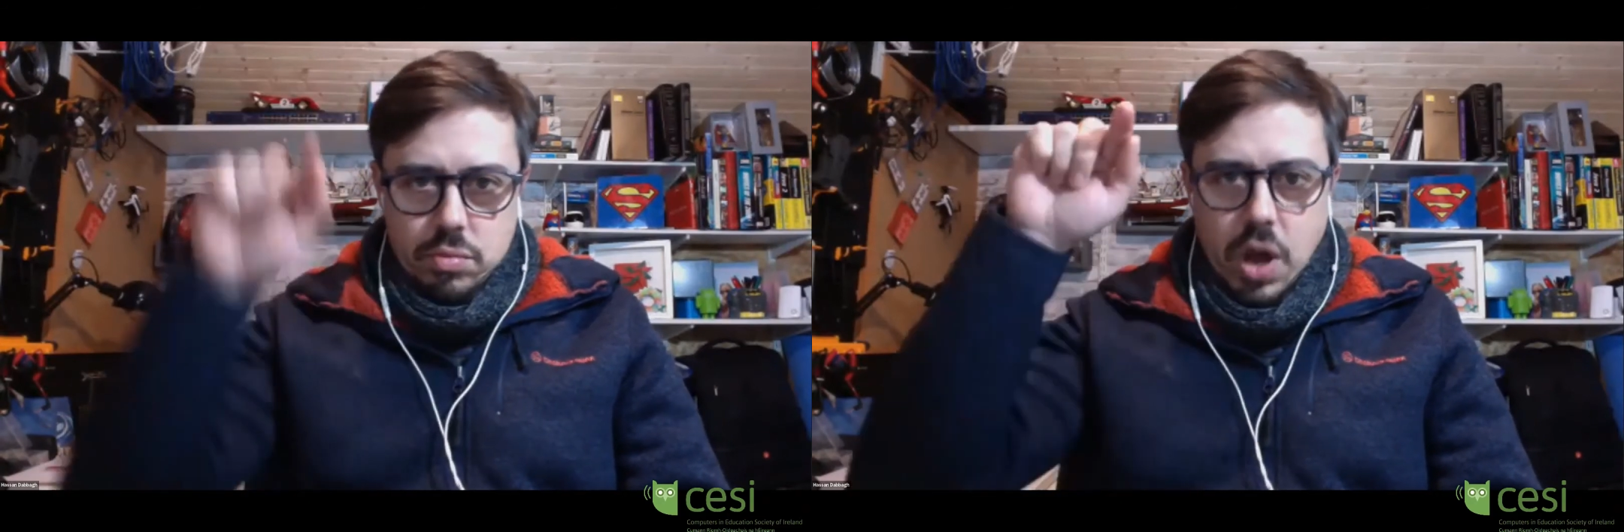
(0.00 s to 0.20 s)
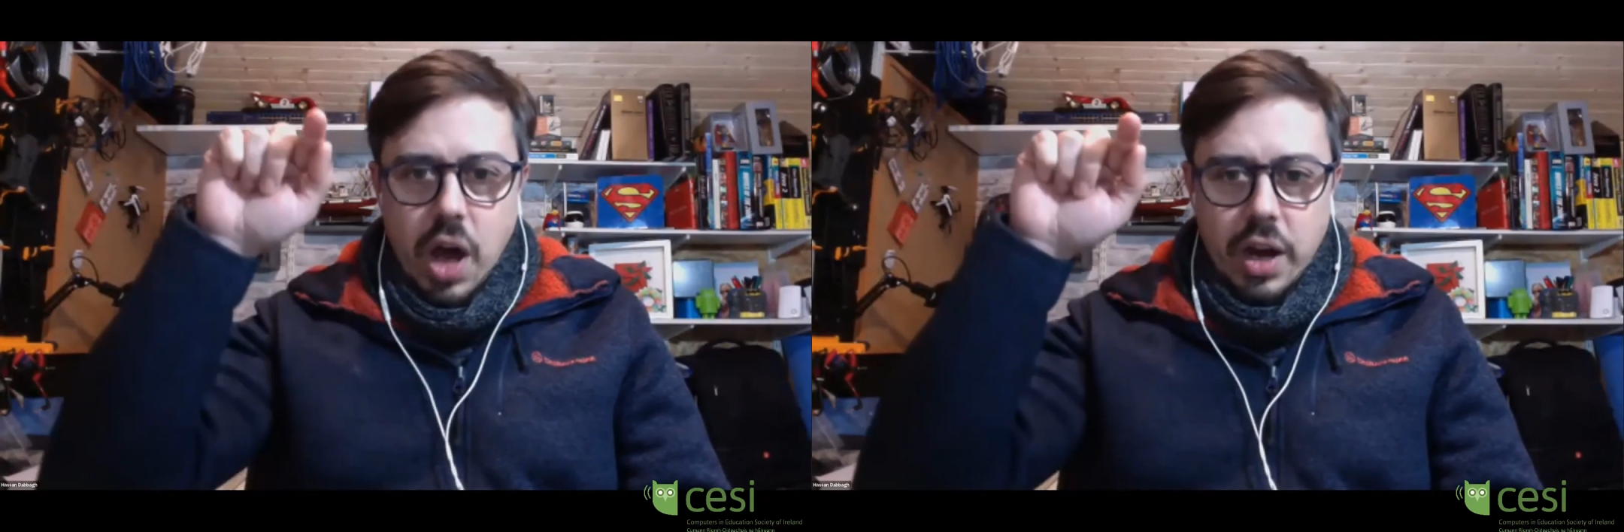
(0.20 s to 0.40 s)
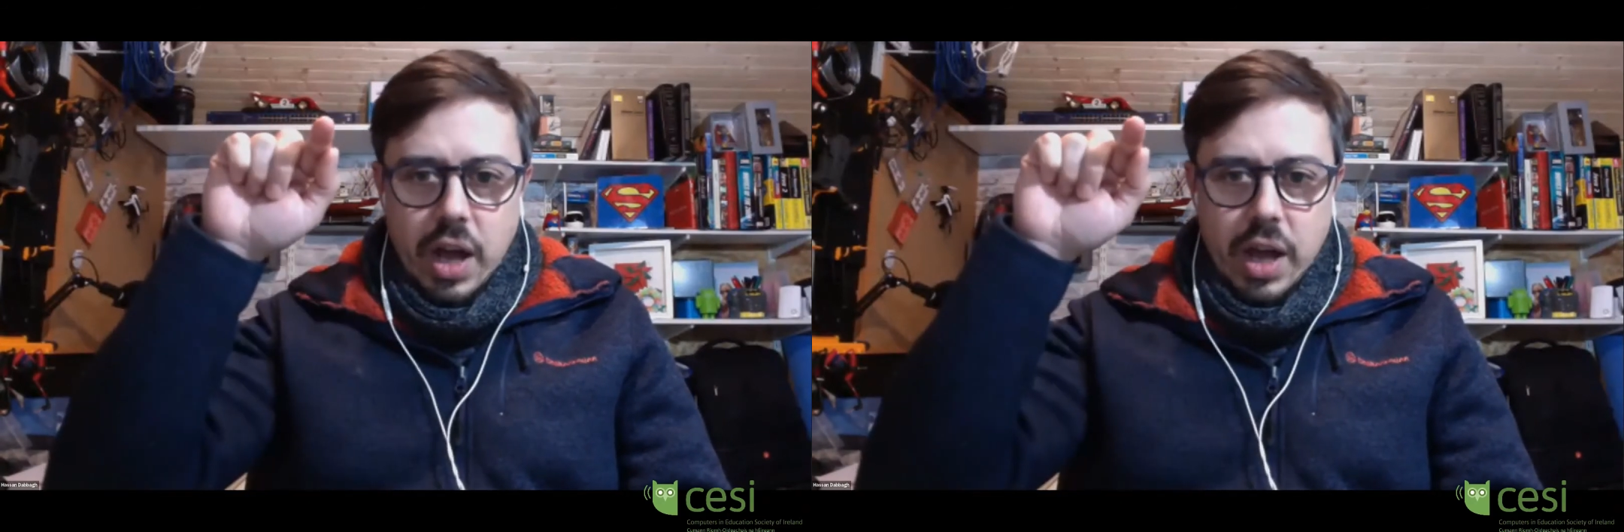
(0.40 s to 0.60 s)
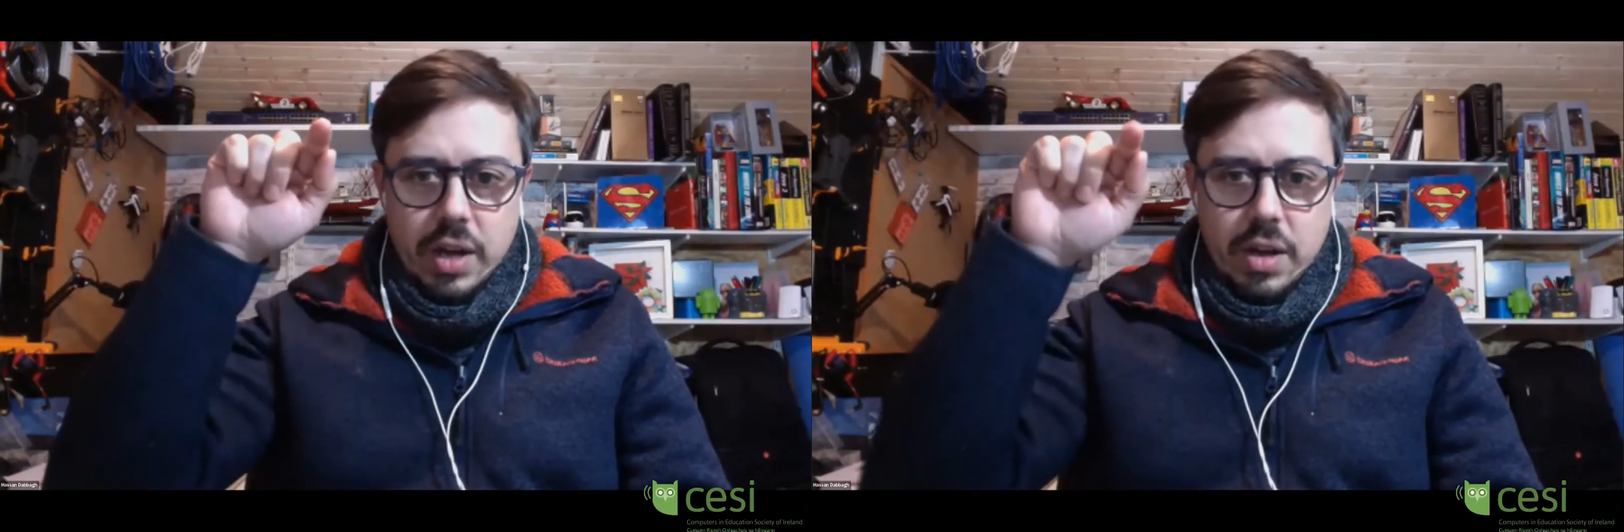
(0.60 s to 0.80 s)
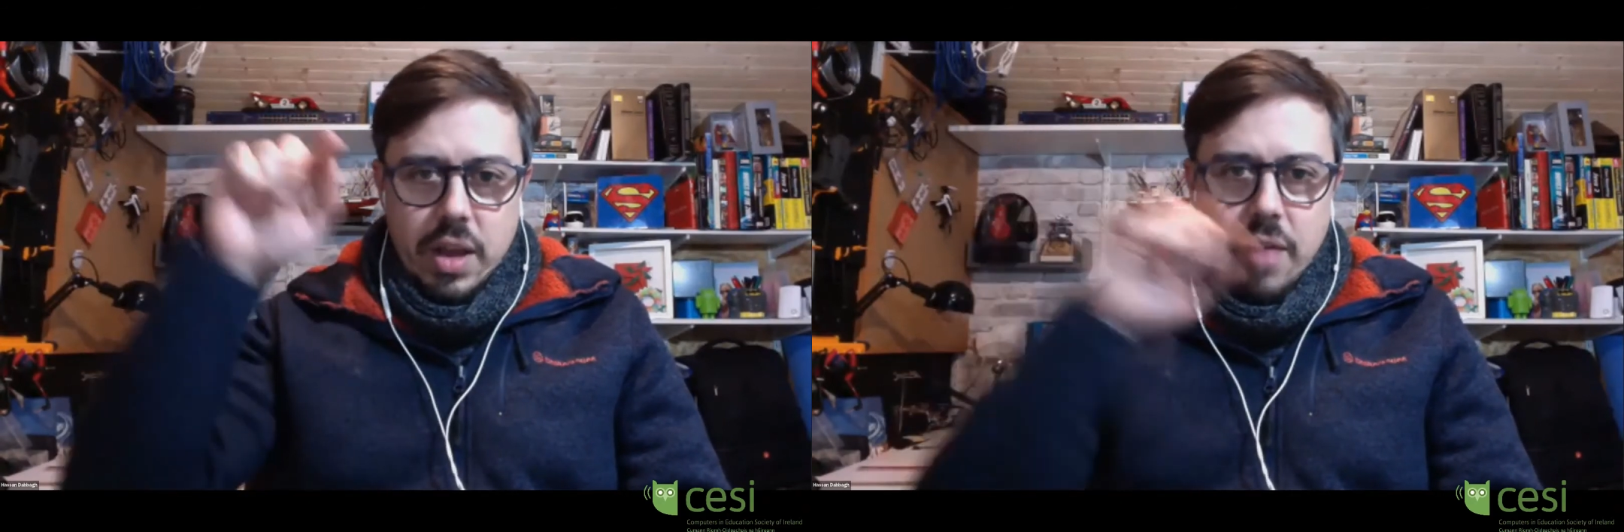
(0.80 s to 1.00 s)
online,
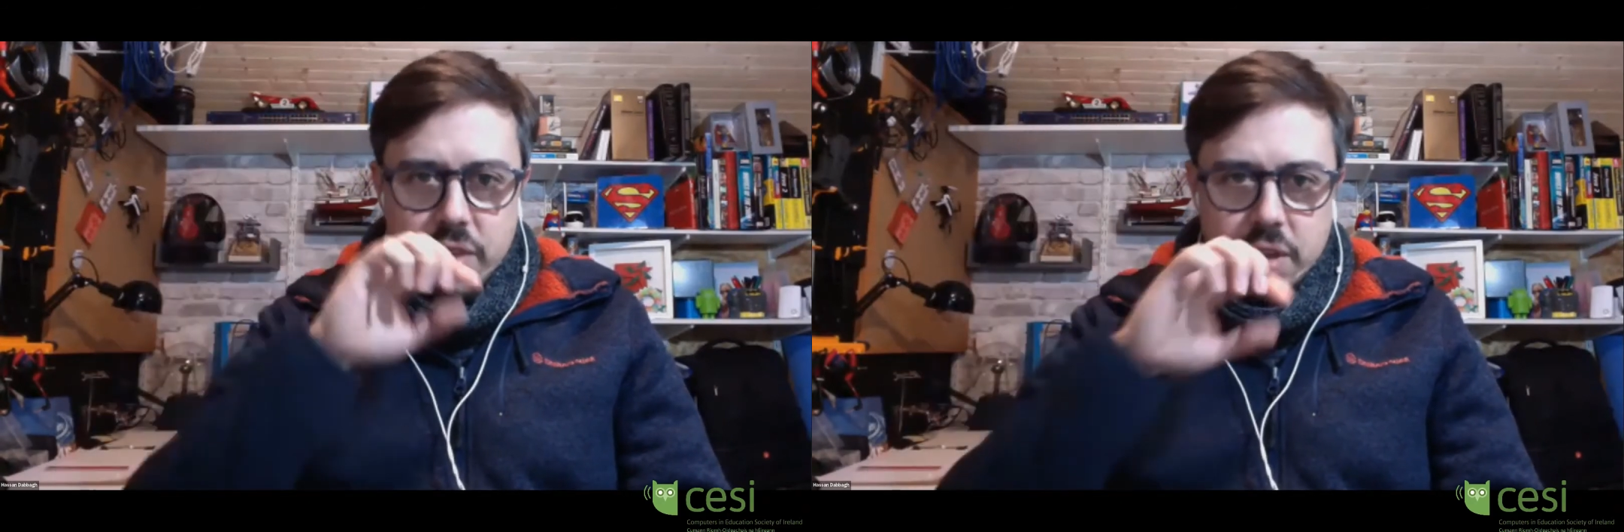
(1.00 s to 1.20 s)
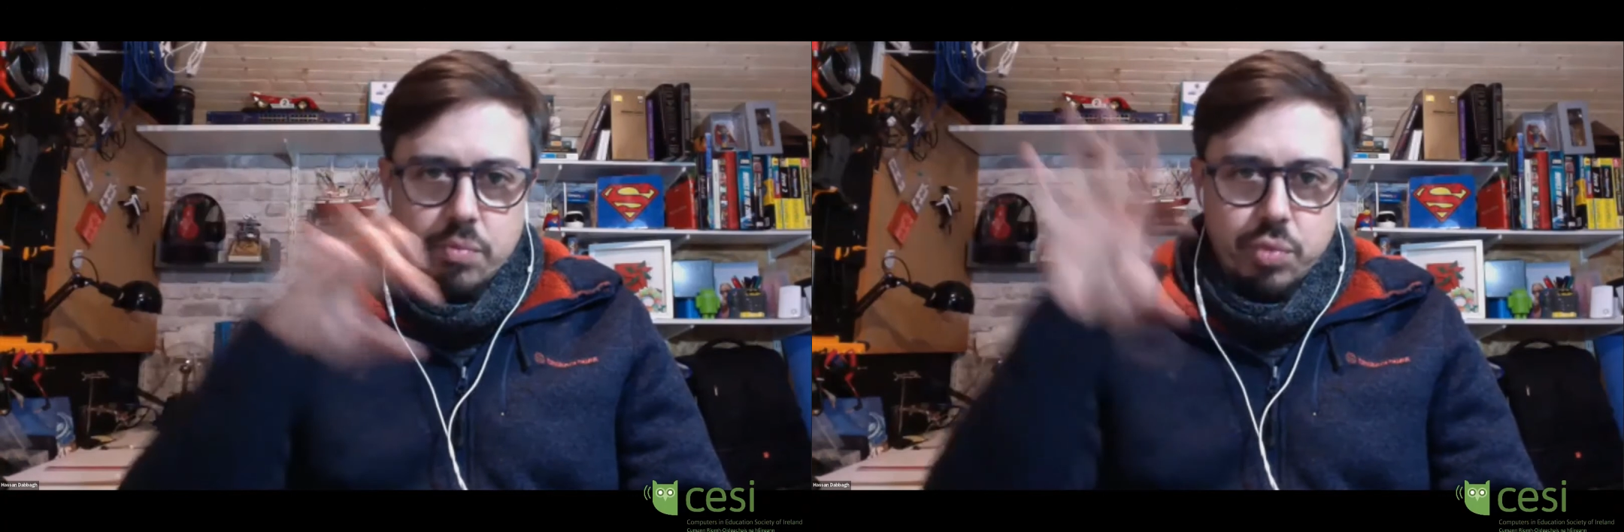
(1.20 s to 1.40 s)
everything